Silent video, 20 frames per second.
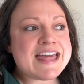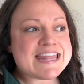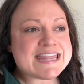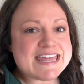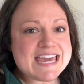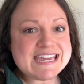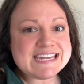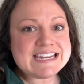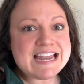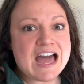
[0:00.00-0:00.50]

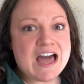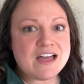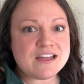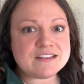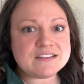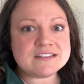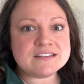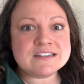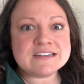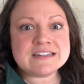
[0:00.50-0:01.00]
then
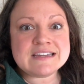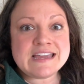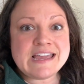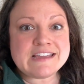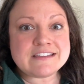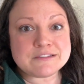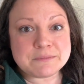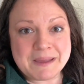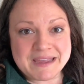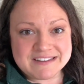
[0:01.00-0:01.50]
I'll
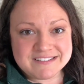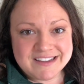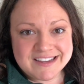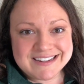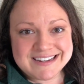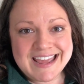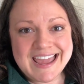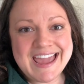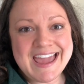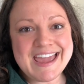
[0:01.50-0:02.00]
expand
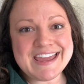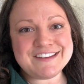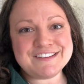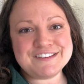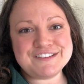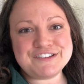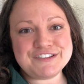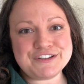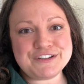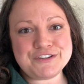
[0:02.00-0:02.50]
it
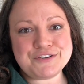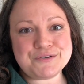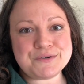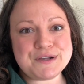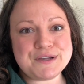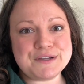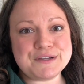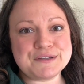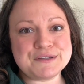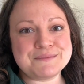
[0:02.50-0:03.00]
and
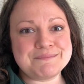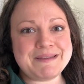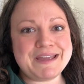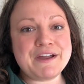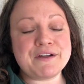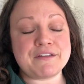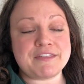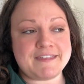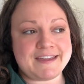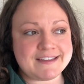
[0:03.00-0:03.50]
do
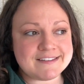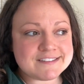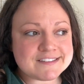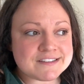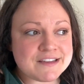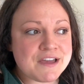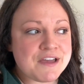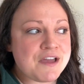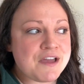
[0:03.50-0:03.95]
bigger things.